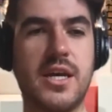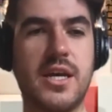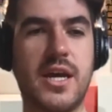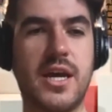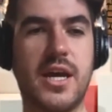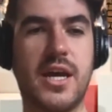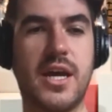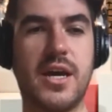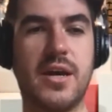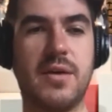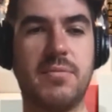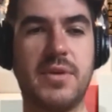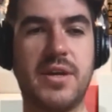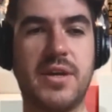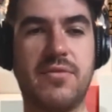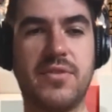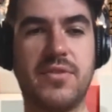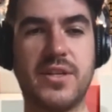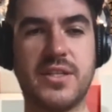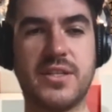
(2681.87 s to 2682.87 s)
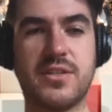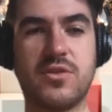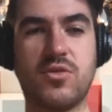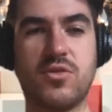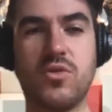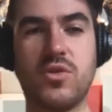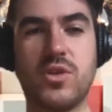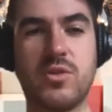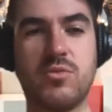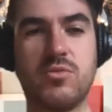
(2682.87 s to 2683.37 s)
If it's
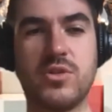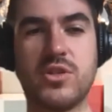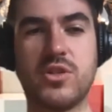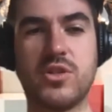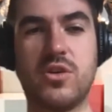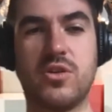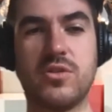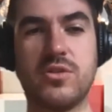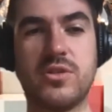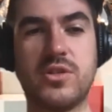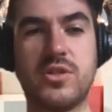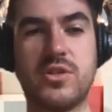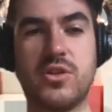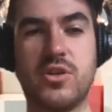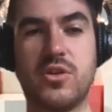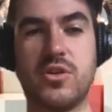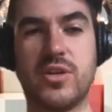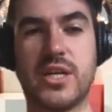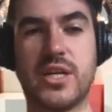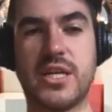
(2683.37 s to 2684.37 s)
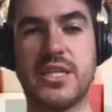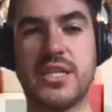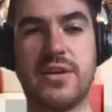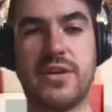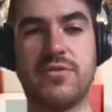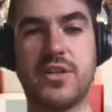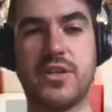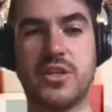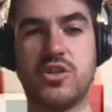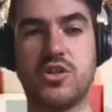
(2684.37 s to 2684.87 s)
early results, it can
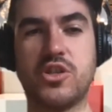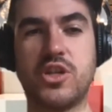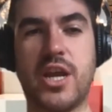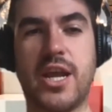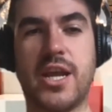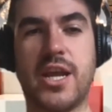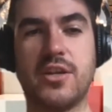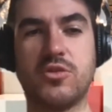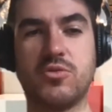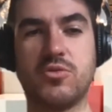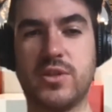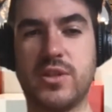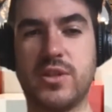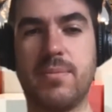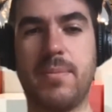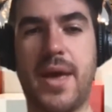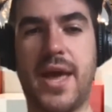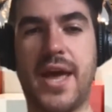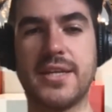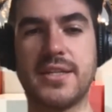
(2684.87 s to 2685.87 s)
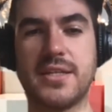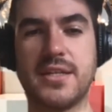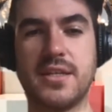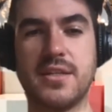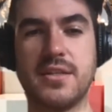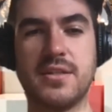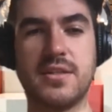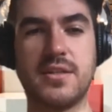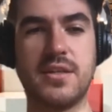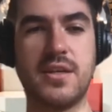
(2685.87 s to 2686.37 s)
definitely change with the
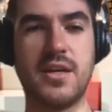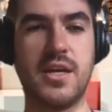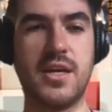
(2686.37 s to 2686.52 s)
masses.